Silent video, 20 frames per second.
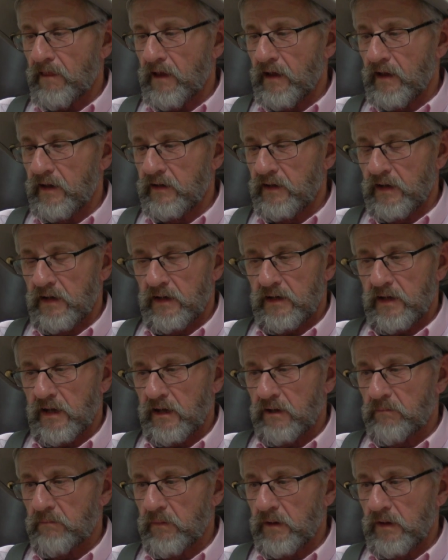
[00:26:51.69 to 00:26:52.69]
it didn't
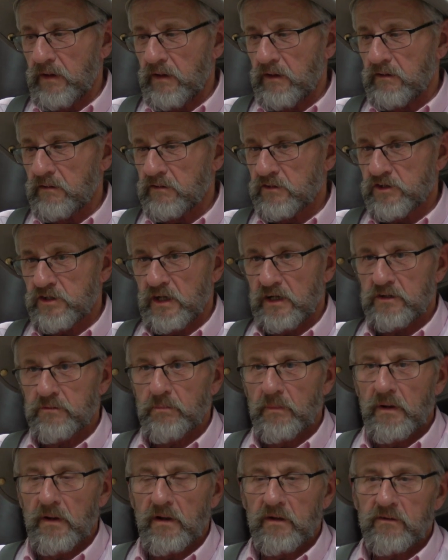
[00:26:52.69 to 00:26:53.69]
take me 6
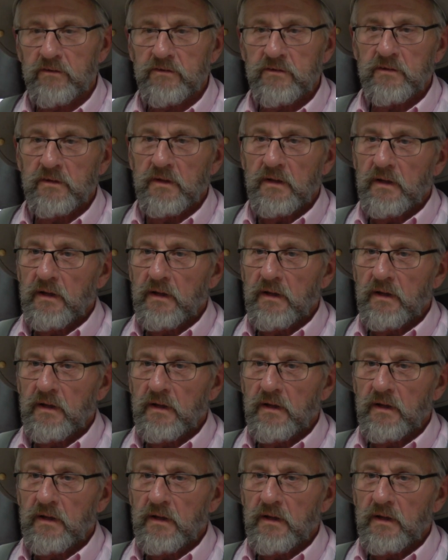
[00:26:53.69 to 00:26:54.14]
months,